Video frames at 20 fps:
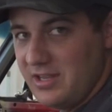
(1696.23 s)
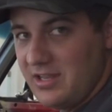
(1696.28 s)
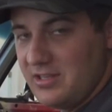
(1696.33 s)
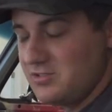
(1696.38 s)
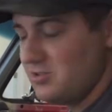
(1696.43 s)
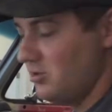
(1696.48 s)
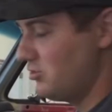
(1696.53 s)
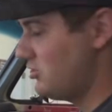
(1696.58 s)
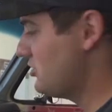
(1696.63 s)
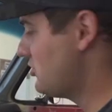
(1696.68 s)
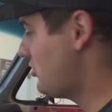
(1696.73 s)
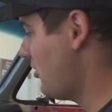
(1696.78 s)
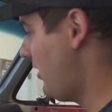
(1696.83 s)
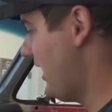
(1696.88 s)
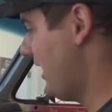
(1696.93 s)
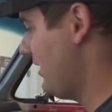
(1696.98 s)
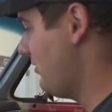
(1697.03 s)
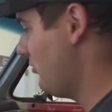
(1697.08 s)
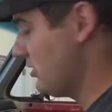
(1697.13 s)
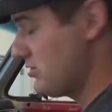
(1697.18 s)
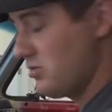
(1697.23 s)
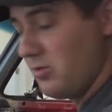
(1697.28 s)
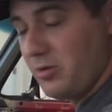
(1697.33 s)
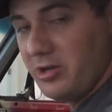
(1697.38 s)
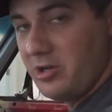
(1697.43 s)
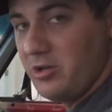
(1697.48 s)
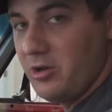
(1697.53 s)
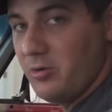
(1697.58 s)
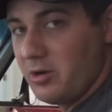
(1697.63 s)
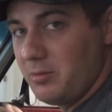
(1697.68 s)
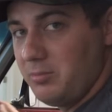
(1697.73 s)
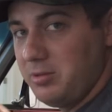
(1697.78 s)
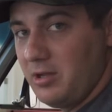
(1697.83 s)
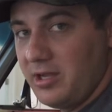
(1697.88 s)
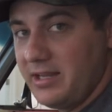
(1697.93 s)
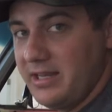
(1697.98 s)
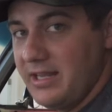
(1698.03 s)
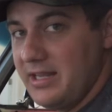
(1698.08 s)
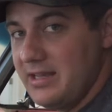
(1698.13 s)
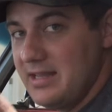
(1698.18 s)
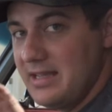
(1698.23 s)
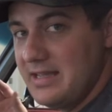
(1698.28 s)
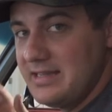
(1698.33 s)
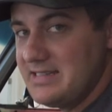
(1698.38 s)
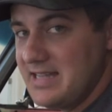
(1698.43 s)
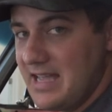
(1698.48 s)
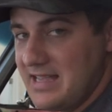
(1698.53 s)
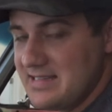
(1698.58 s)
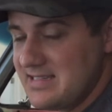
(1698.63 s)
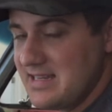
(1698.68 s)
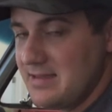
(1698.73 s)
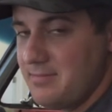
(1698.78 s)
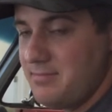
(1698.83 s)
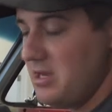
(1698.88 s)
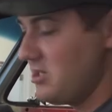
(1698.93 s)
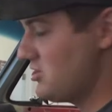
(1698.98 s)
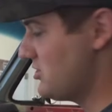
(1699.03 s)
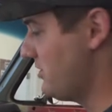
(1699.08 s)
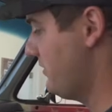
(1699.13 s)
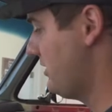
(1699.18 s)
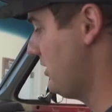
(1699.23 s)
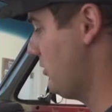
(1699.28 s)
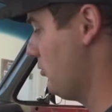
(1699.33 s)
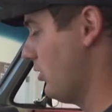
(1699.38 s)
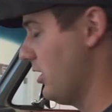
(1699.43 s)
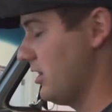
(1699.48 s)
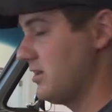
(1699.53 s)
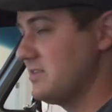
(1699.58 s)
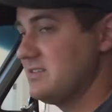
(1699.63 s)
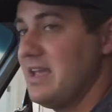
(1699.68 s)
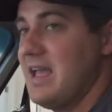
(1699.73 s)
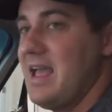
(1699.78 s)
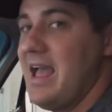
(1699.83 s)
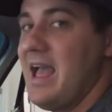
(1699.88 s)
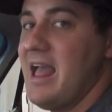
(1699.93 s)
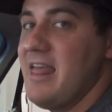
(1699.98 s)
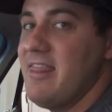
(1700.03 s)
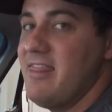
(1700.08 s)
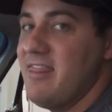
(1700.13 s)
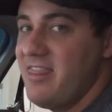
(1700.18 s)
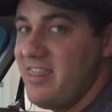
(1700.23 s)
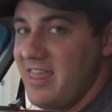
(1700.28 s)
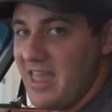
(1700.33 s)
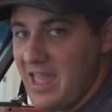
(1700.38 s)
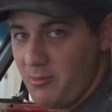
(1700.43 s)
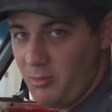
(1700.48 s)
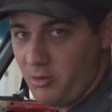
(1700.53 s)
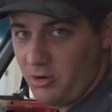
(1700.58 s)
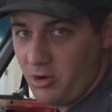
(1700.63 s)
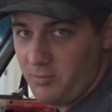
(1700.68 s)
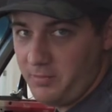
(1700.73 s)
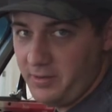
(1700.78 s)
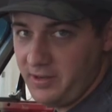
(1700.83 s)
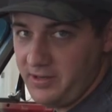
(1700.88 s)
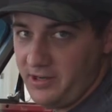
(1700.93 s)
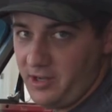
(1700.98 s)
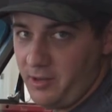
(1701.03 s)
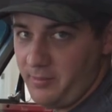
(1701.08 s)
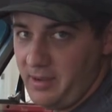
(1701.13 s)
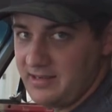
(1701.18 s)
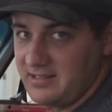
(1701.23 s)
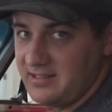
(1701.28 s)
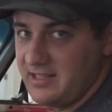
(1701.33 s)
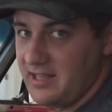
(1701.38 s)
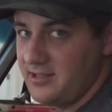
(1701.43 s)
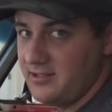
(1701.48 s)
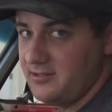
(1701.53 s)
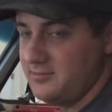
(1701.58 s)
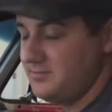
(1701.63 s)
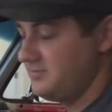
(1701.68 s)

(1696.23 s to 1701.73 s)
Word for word: So just go ahead and what's we're gonna do, we're gonna plug it in, test it, make sure everything works, and then we'll go putting it all back together.